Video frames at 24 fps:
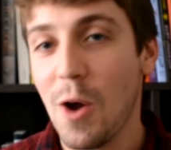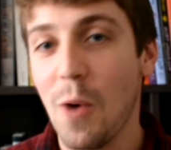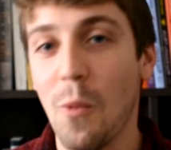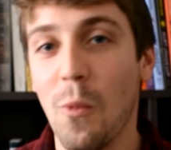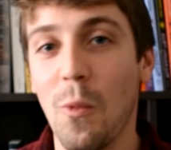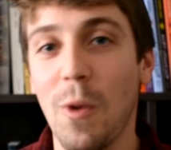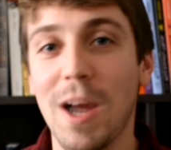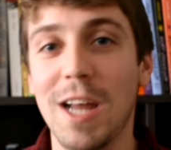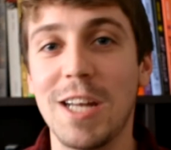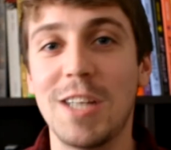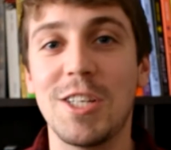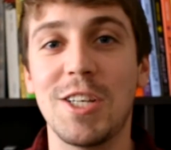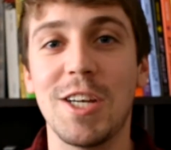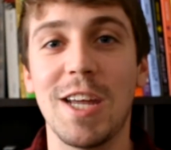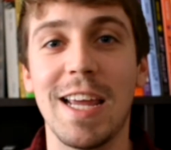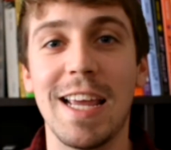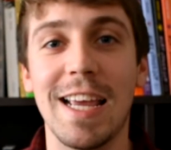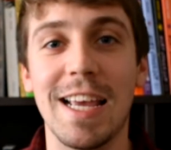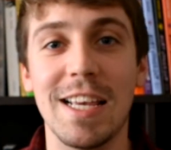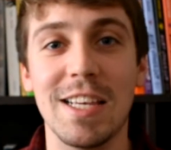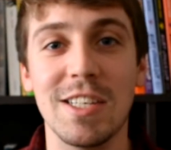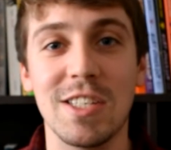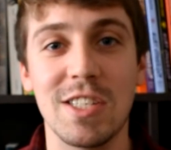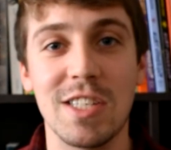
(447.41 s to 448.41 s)
which
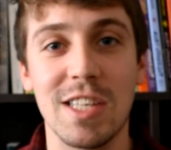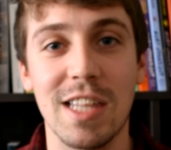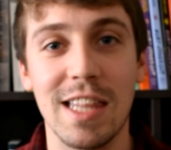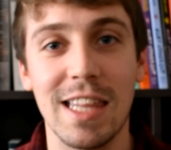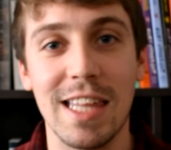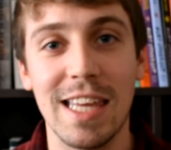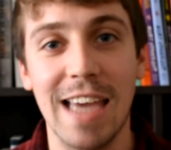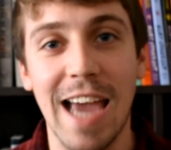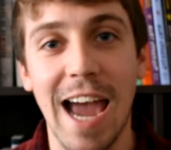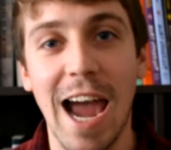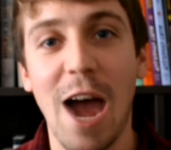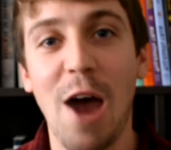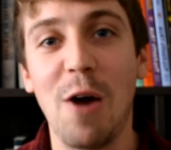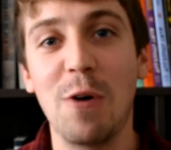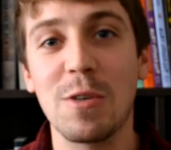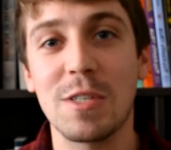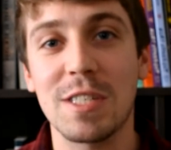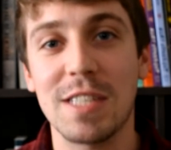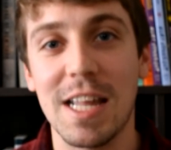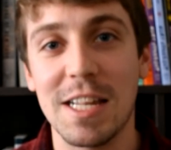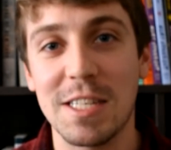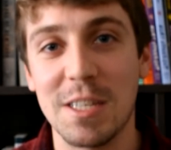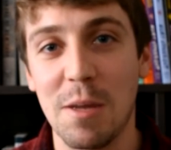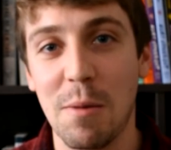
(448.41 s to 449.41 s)
is the
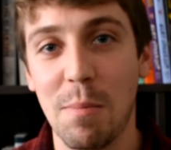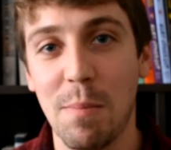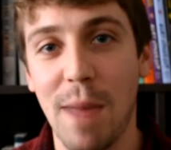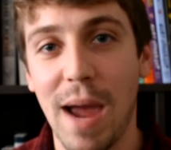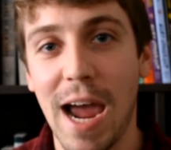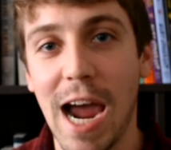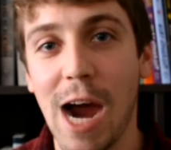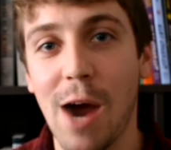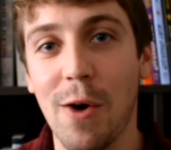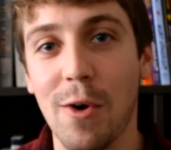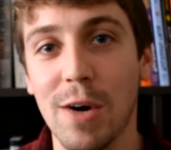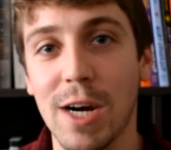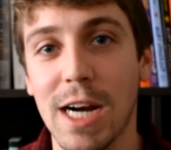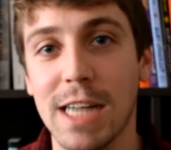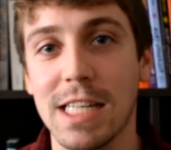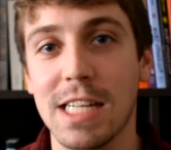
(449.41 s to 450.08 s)
house that's in power